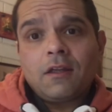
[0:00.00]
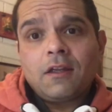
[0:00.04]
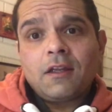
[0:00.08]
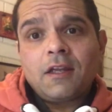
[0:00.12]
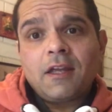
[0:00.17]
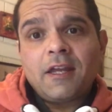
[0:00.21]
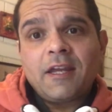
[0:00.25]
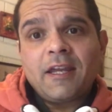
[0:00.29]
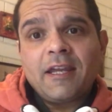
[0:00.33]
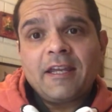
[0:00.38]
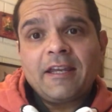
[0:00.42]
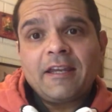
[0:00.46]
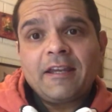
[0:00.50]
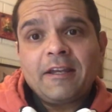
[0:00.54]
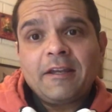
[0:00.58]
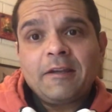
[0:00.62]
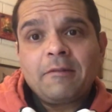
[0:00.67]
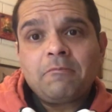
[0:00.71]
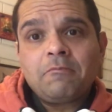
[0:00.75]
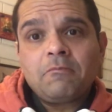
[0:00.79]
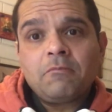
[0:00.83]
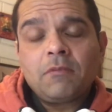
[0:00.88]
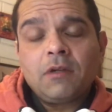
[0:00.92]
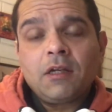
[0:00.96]
Hi,
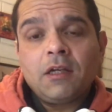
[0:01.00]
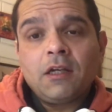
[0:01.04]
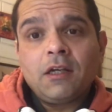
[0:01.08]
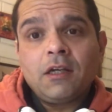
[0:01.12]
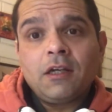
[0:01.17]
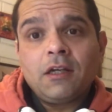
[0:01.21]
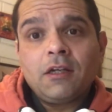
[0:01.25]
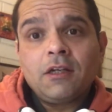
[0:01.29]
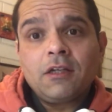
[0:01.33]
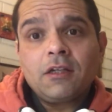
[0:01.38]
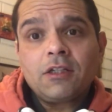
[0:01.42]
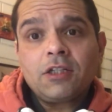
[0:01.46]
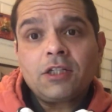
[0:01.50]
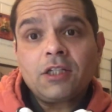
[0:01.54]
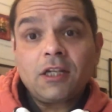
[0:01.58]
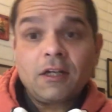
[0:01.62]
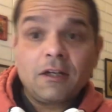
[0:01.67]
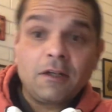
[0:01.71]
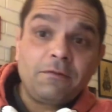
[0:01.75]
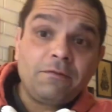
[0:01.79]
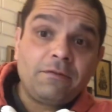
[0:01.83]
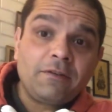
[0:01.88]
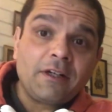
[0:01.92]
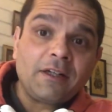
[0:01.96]
I'm
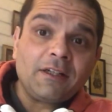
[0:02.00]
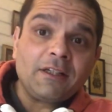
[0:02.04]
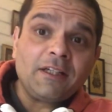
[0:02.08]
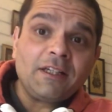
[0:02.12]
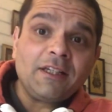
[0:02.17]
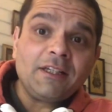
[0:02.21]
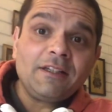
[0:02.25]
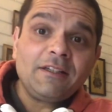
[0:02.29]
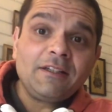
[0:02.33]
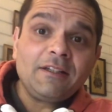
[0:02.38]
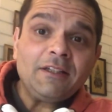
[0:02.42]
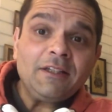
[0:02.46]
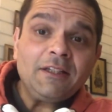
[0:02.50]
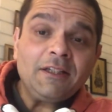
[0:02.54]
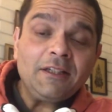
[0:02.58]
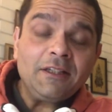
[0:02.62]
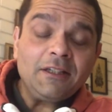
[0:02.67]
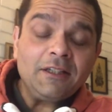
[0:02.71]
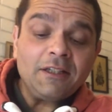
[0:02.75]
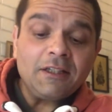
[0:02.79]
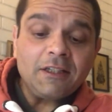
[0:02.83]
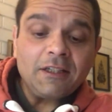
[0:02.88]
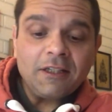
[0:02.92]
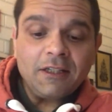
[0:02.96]
Sharif Rangnekar,
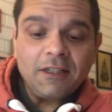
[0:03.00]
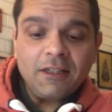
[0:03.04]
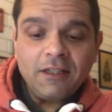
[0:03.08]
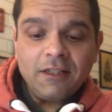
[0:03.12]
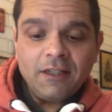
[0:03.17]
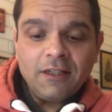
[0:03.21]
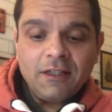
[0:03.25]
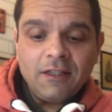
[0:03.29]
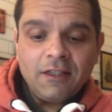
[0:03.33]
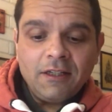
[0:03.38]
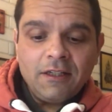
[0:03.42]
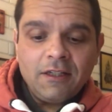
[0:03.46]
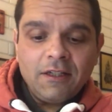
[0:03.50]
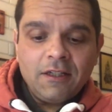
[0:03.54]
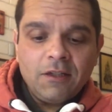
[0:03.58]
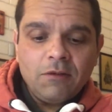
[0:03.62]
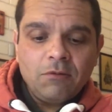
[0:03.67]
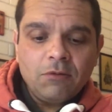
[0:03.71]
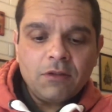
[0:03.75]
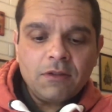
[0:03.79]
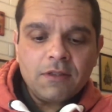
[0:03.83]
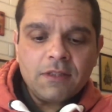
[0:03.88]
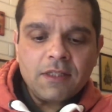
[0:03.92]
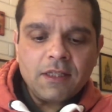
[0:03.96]
and I
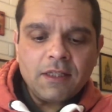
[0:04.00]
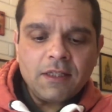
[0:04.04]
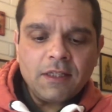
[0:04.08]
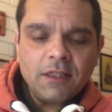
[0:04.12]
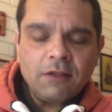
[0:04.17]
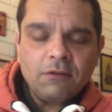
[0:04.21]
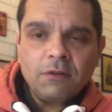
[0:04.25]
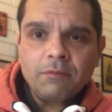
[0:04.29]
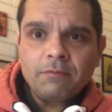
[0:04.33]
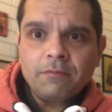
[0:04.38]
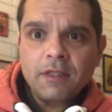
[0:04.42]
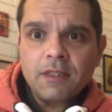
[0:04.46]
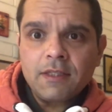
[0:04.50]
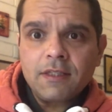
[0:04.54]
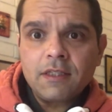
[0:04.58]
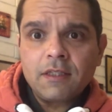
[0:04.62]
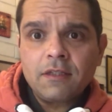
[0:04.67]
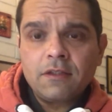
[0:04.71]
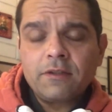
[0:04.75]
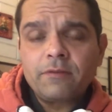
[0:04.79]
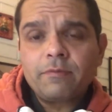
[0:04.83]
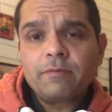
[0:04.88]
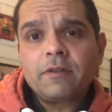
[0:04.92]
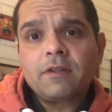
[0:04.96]
want to send out a
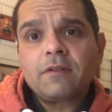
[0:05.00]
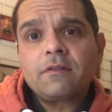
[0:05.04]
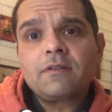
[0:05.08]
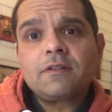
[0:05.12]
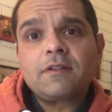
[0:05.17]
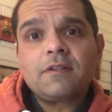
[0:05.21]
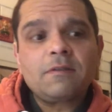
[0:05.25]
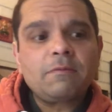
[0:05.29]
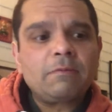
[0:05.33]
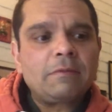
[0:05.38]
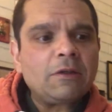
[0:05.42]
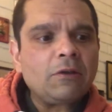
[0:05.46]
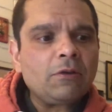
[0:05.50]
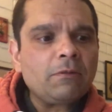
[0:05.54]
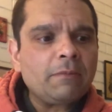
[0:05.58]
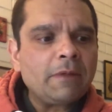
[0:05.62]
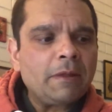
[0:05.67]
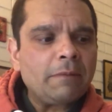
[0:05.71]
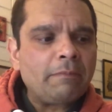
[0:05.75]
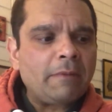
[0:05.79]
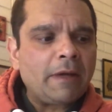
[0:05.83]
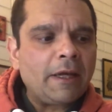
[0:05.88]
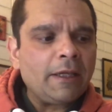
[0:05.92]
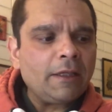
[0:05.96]
message because this has been on
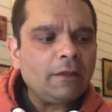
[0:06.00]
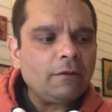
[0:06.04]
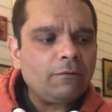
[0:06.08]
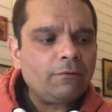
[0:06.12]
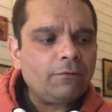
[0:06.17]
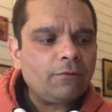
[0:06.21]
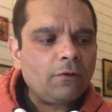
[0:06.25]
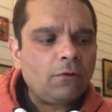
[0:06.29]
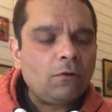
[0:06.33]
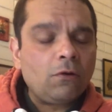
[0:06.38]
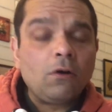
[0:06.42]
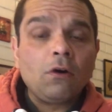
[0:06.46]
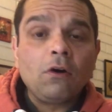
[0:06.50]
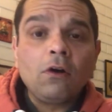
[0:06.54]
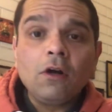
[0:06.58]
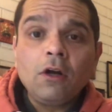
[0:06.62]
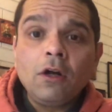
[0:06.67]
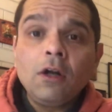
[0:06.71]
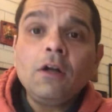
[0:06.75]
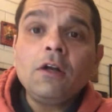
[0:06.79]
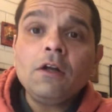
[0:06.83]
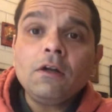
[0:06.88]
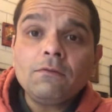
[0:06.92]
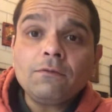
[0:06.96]
my mind for
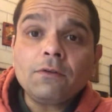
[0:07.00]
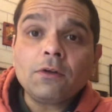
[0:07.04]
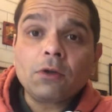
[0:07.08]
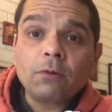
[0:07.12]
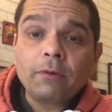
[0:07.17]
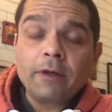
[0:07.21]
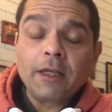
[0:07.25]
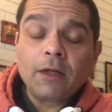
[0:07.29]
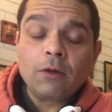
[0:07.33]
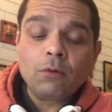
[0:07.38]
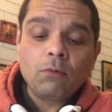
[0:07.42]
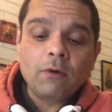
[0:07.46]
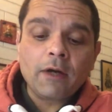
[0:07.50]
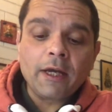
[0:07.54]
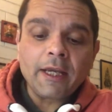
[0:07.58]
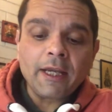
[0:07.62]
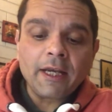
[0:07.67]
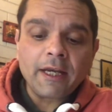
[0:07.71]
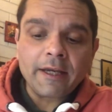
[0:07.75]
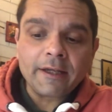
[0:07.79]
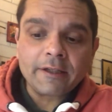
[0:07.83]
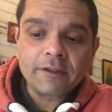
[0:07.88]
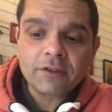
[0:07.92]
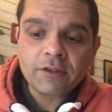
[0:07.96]
quite a
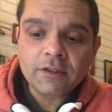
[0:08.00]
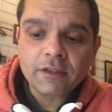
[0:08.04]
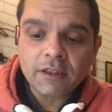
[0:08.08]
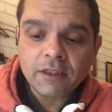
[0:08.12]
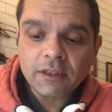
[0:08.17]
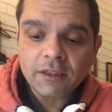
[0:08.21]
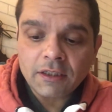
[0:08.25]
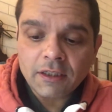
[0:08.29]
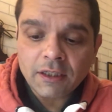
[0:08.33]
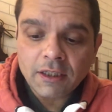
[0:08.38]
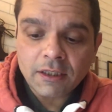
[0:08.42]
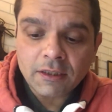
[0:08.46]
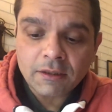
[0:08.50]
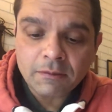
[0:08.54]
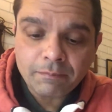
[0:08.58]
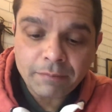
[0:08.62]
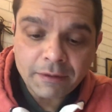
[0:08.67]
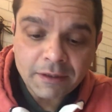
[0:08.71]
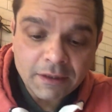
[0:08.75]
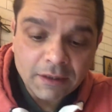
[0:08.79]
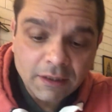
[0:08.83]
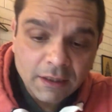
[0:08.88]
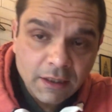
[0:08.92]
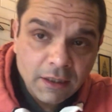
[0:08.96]
while, actually, and
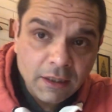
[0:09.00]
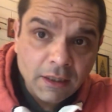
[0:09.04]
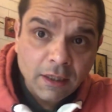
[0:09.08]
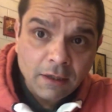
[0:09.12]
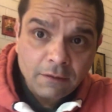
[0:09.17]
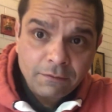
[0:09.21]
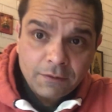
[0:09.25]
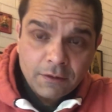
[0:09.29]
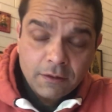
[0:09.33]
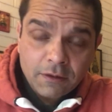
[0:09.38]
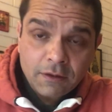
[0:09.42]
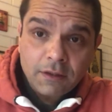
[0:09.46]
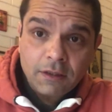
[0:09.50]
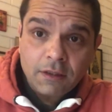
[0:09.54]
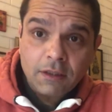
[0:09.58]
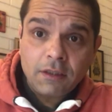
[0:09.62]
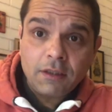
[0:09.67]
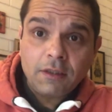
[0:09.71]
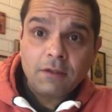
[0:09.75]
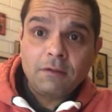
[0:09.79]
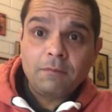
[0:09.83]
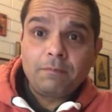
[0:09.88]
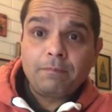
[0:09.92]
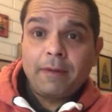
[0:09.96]
particularly after
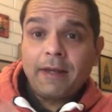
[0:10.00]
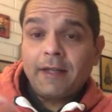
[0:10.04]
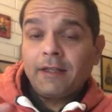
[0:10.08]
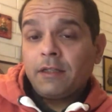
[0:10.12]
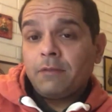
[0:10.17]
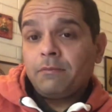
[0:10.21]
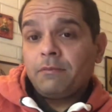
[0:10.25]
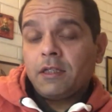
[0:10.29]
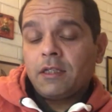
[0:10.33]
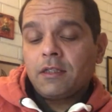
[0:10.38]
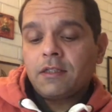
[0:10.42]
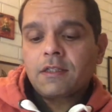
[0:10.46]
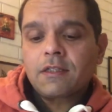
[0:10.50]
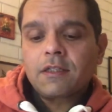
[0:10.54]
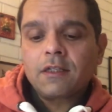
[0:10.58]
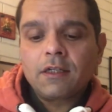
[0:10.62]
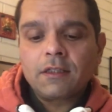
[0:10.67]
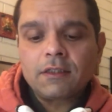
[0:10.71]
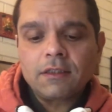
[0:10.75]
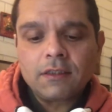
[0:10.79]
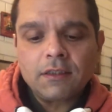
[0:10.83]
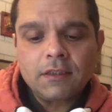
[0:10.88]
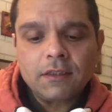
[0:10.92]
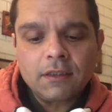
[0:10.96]
the pandemic
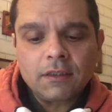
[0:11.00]
started.